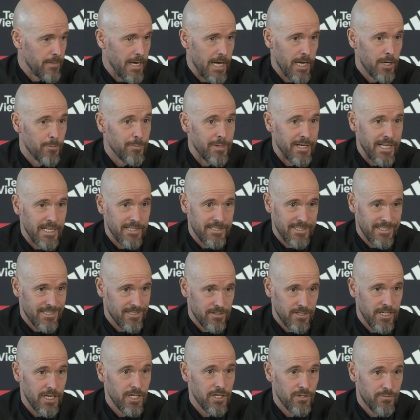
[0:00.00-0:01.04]
Eliminating
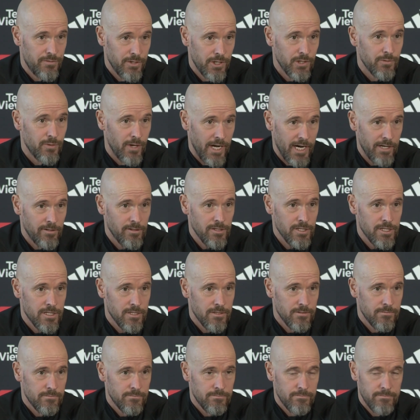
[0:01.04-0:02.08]
individual
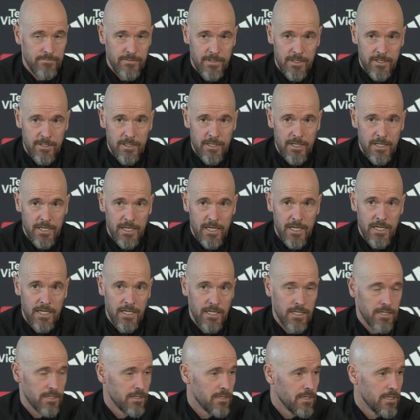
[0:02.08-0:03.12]
errors
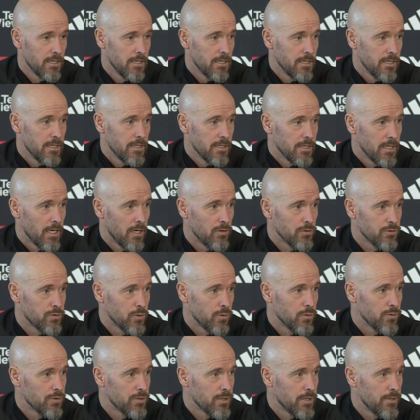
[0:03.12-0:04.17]
and
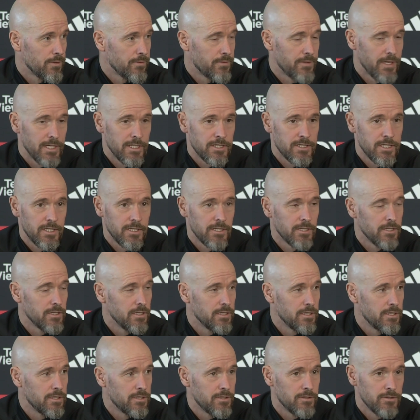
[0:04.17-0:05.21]
also things
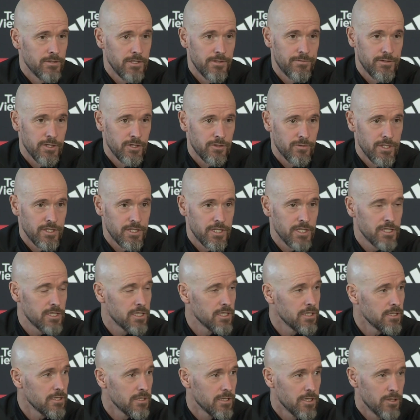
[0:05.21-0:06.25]
in defense
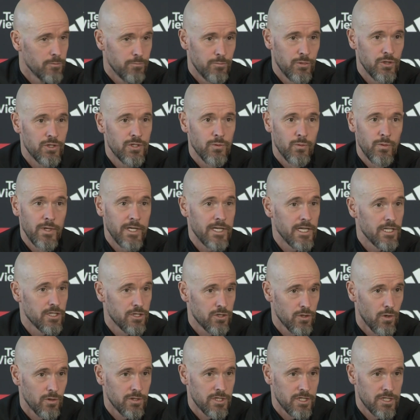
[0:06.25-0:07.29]
transition, but we can
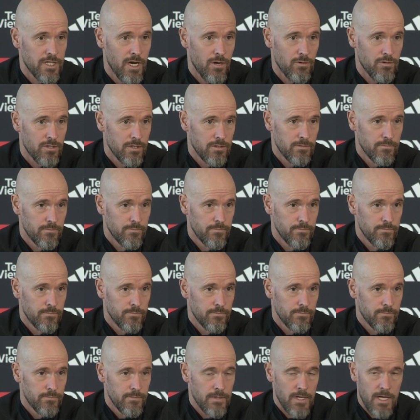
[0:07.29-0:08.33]
sort this out.
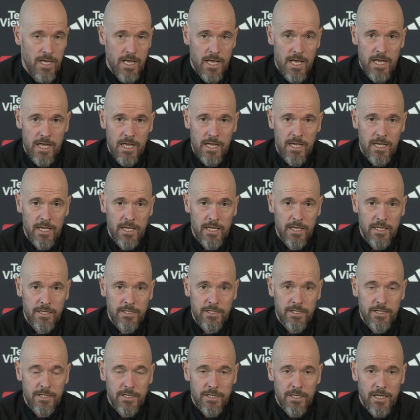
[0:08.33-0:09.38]

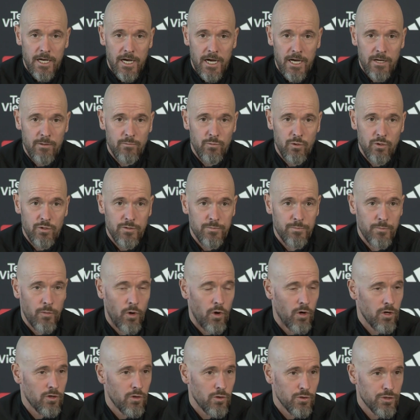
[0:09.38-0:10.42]
And I would be
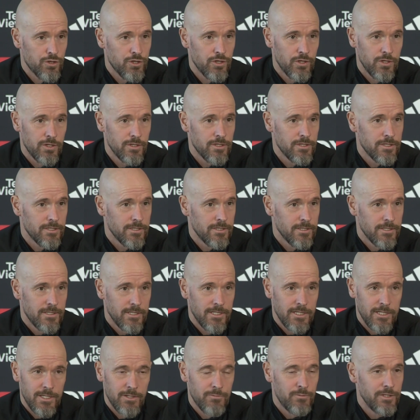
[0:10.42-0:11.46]
more concerned
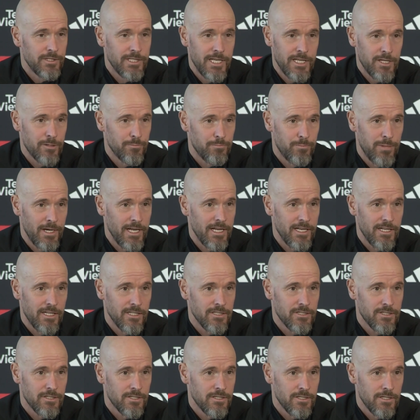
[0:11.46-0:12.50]
if we didn't play
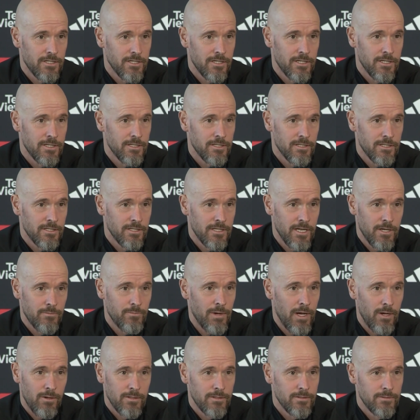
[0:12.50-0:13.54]
this that
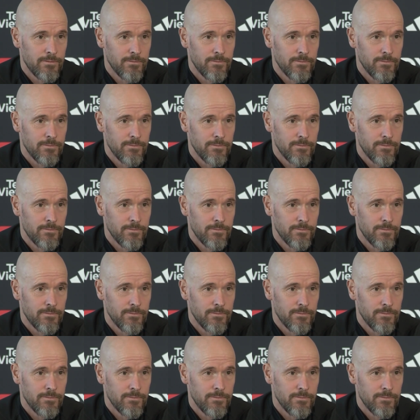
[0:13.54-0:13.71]
well.